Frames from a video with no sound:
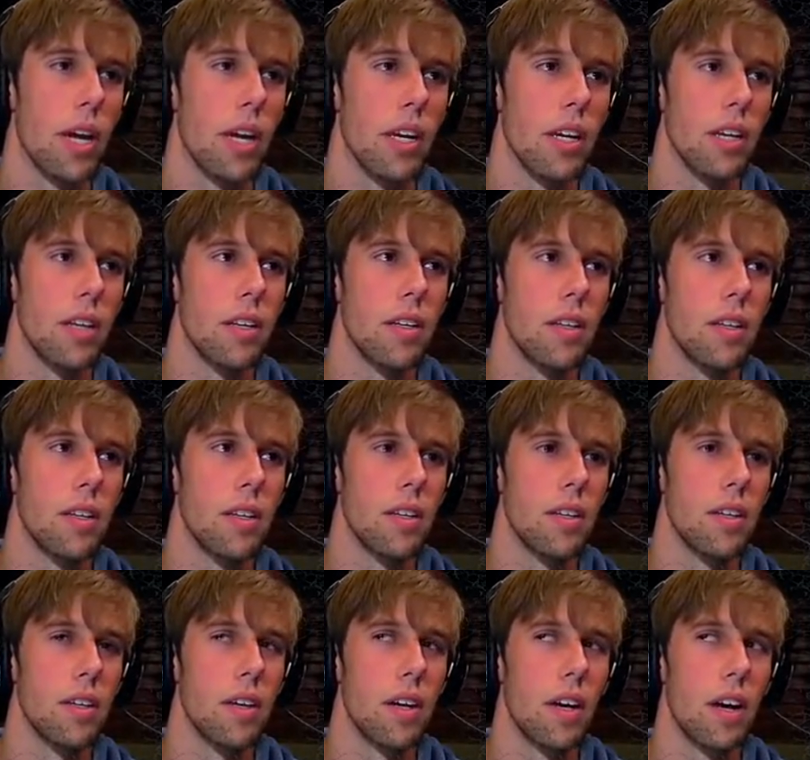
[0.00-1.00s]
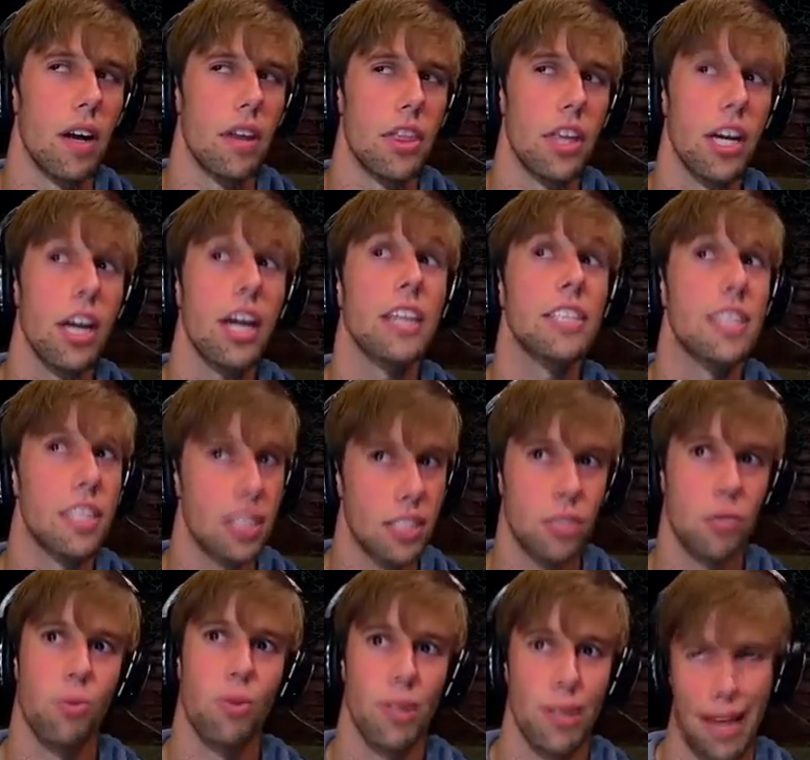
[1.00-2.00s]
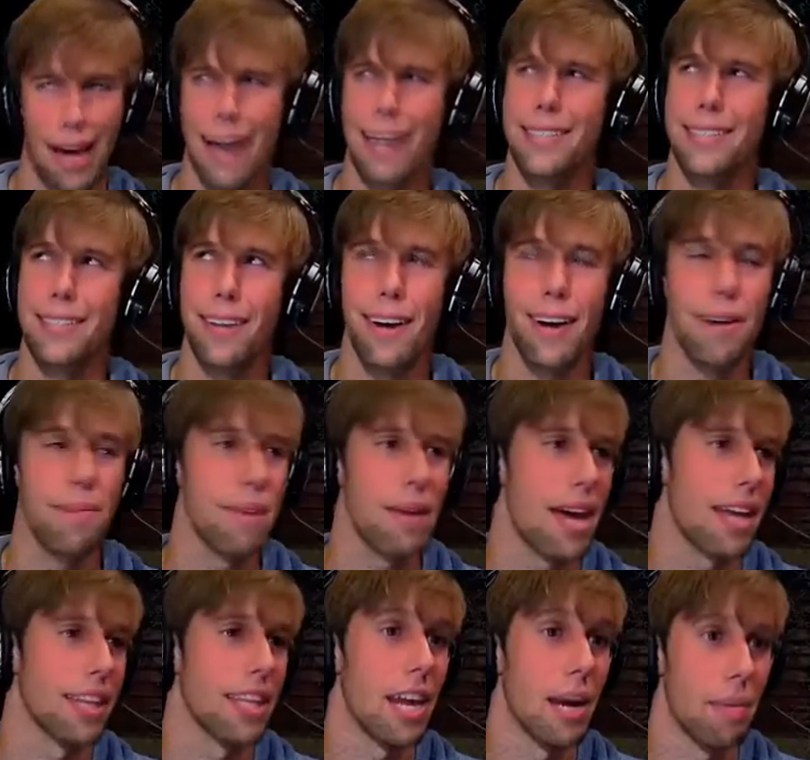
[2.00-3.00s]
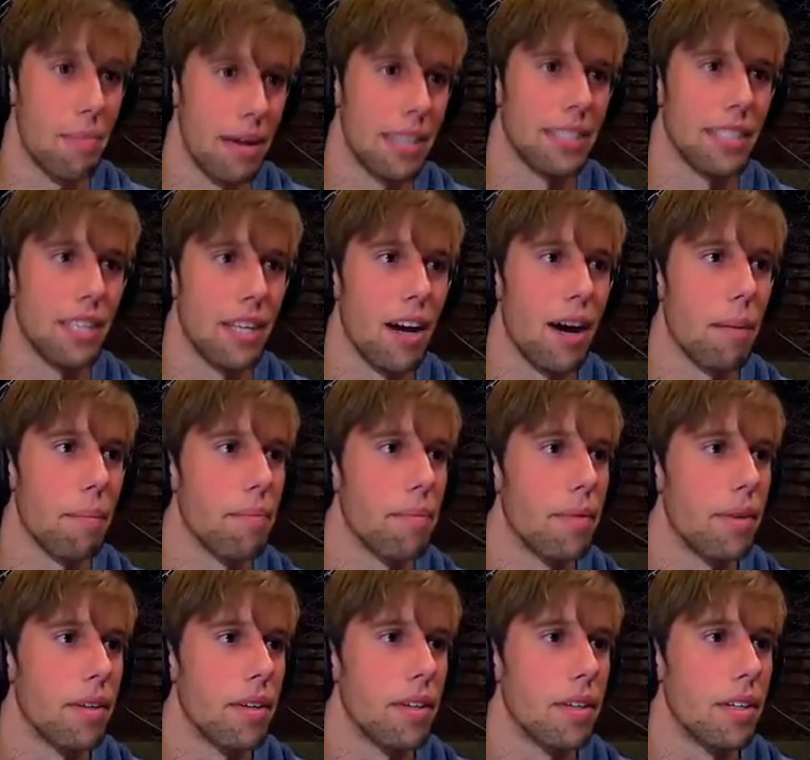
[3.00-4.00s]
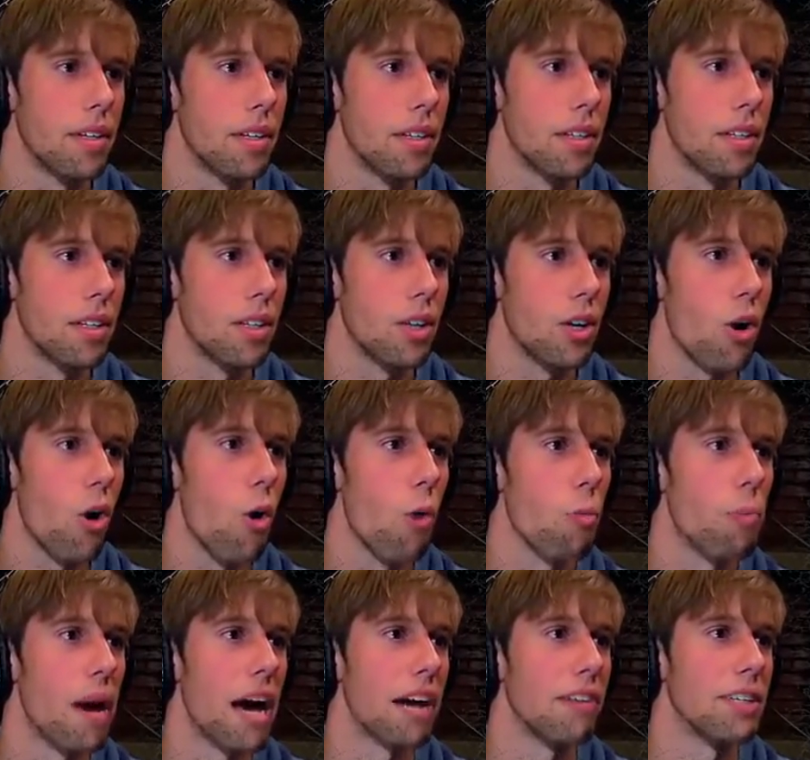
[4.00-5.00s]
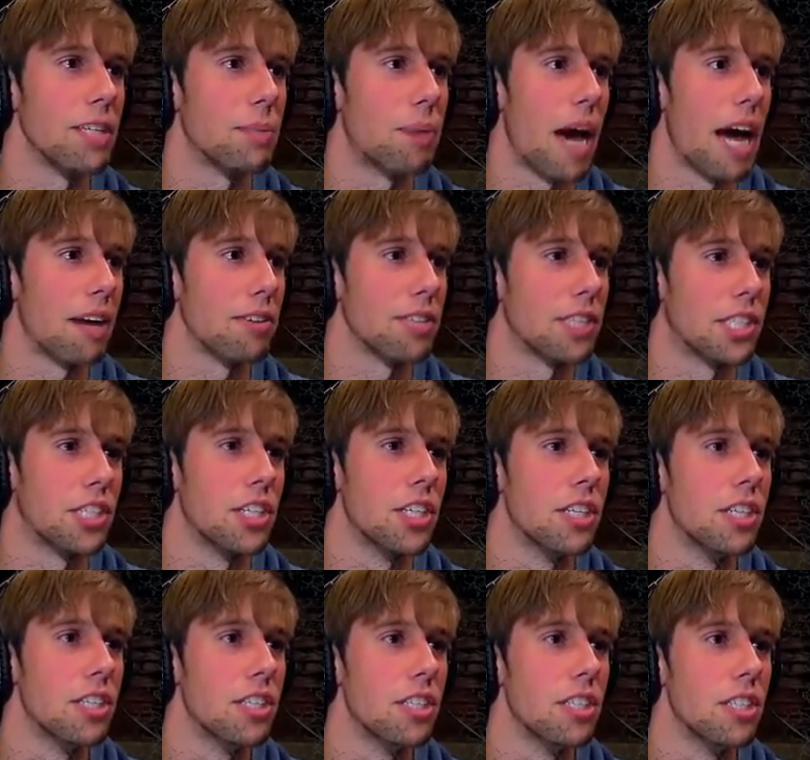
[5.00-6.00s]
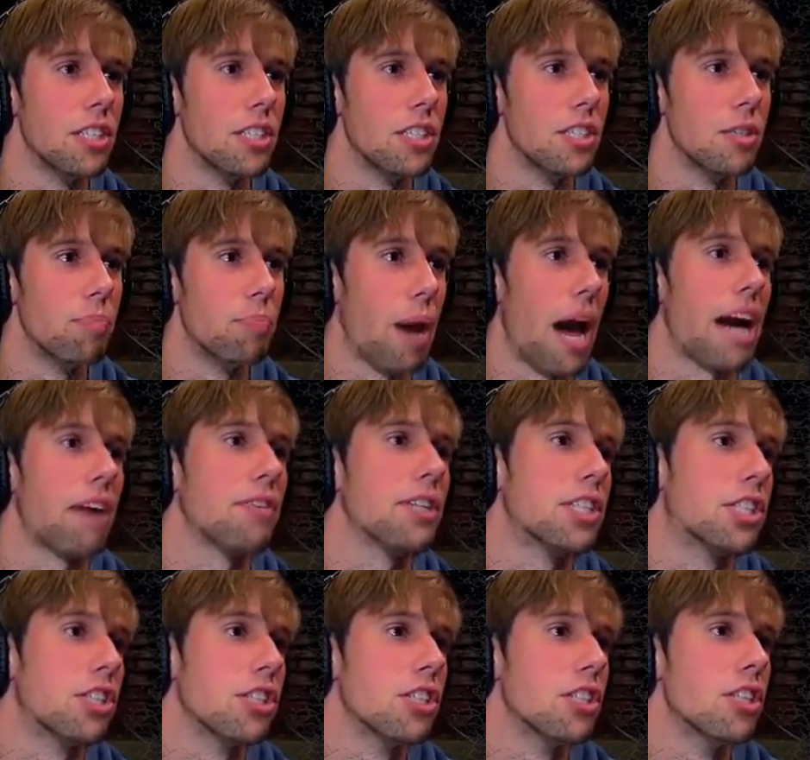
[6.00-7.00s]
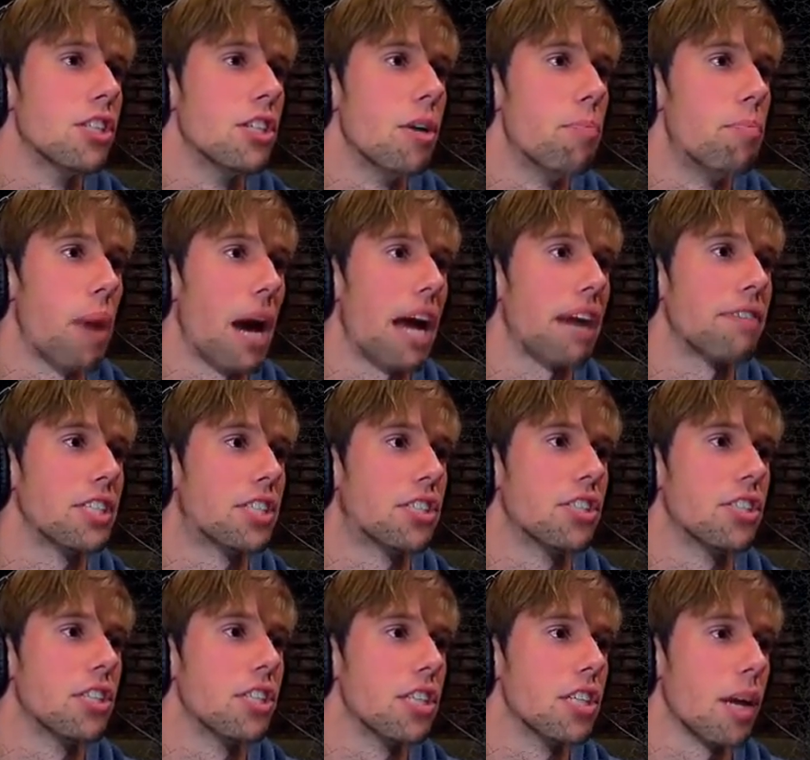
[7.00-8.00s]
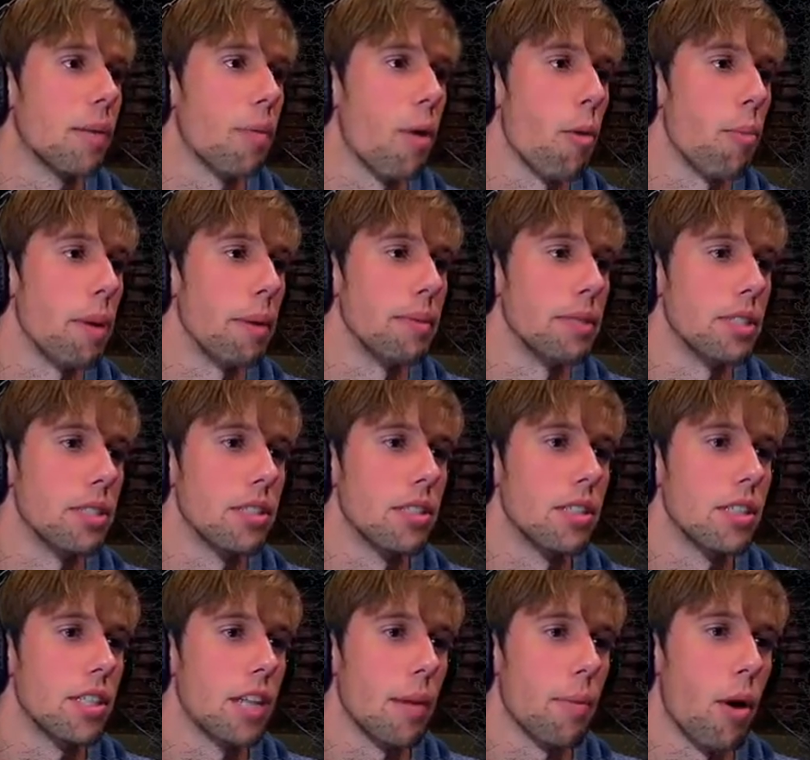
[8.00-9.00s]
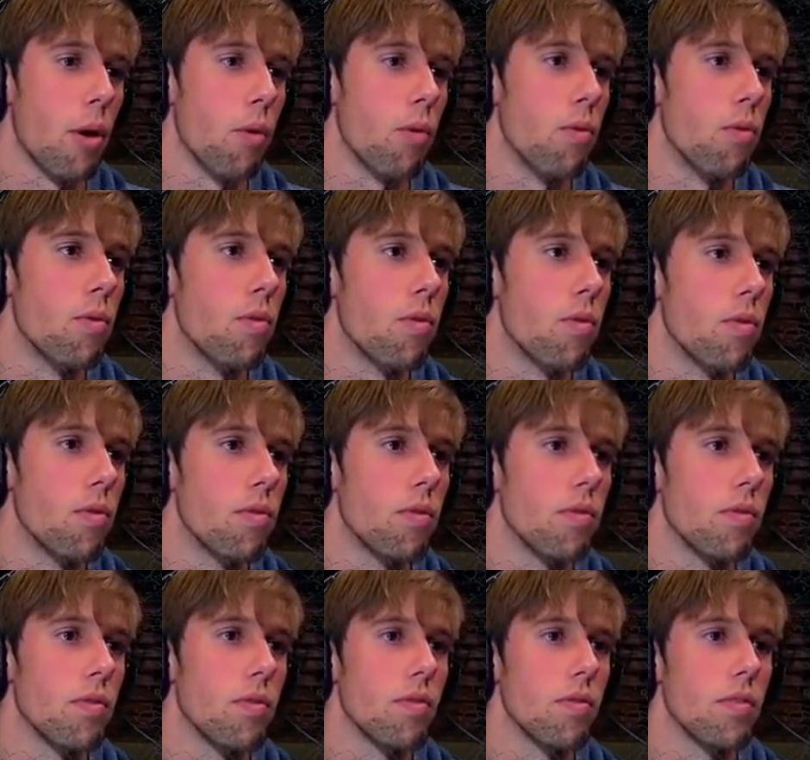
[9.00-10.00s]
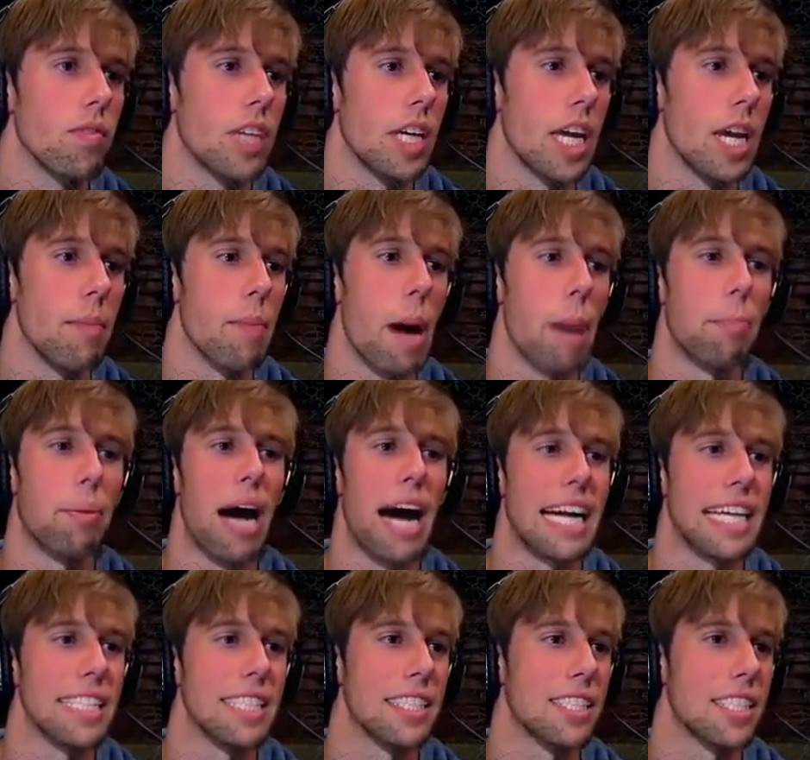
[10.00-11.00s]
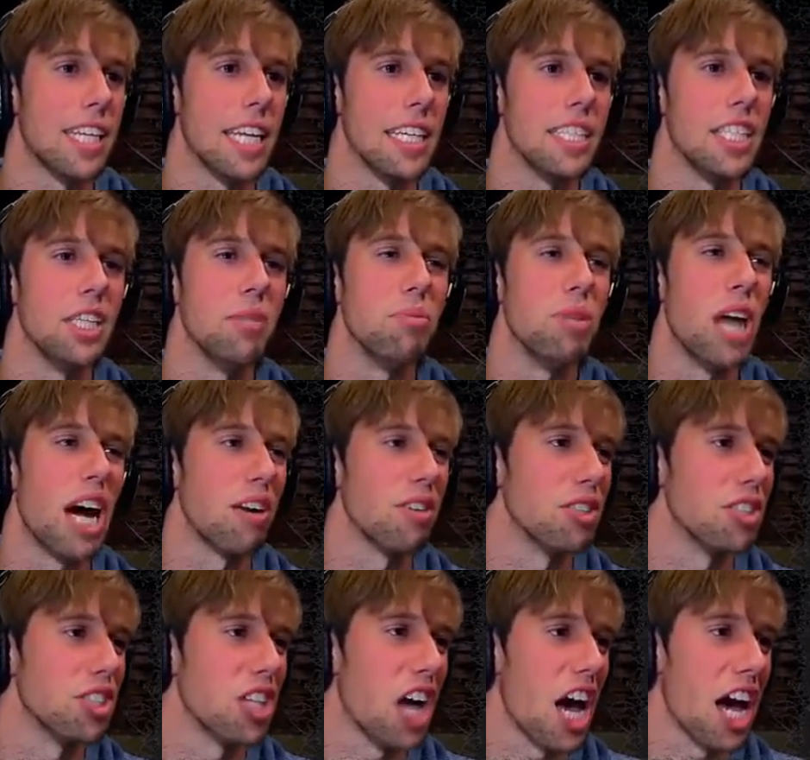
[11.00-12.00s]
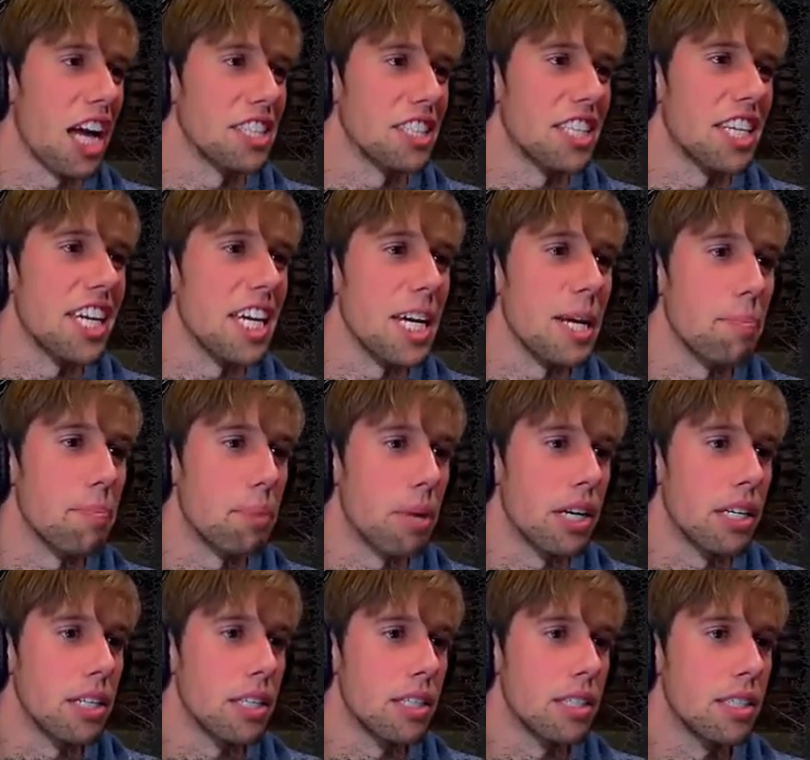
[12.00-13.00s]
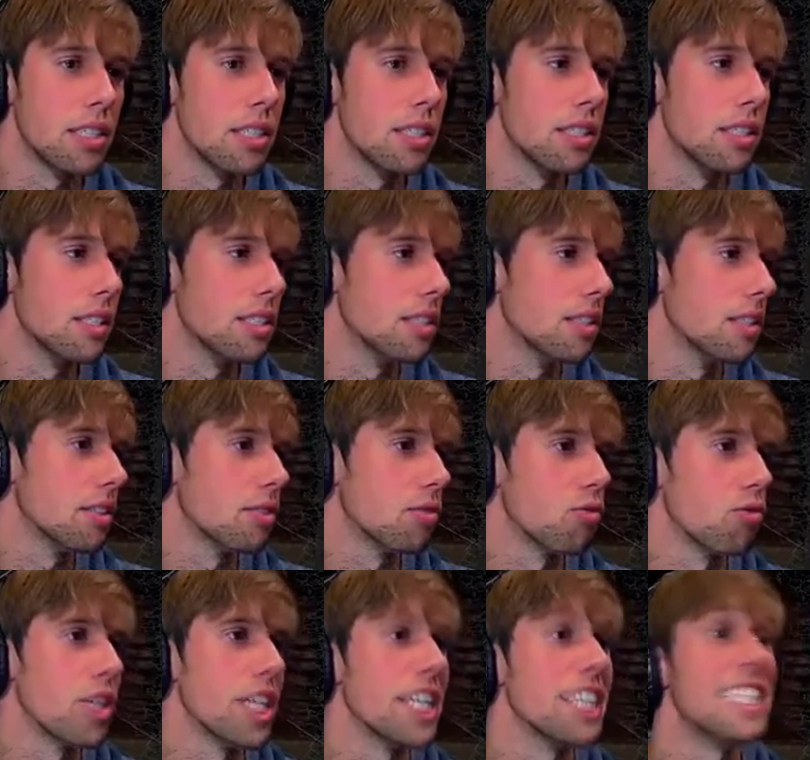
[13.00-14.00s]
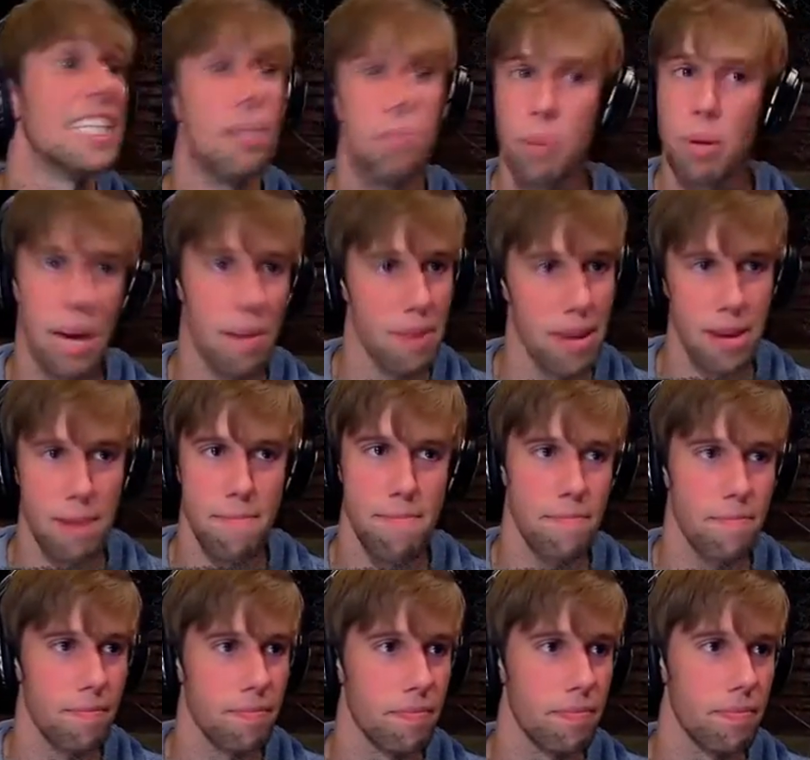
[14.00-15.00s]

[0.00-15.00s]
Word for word: Wait. I think I did this one last time and then I messed it up. Oh, batteries, batteries, batteries, batteries. Come on, babies, come on. Get in my pockets, get deep down inside. Deep, real deep, baby.